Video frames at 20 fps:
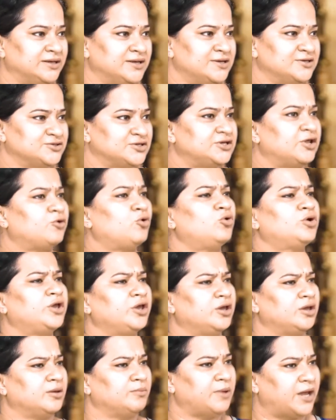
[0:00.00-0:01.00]
So like,
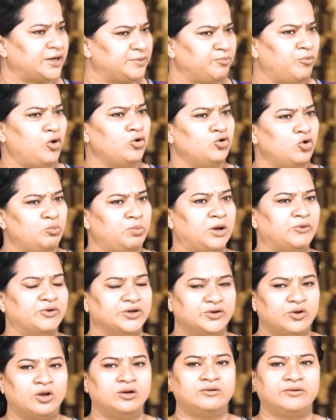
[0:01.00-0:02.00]
okay, at Bongo Bhavan,
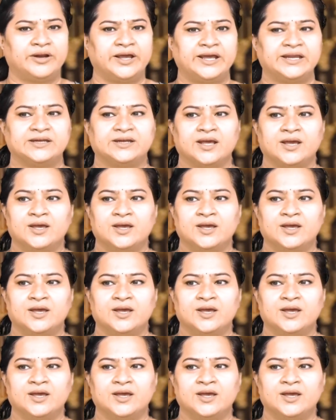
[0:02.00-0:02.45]
all right.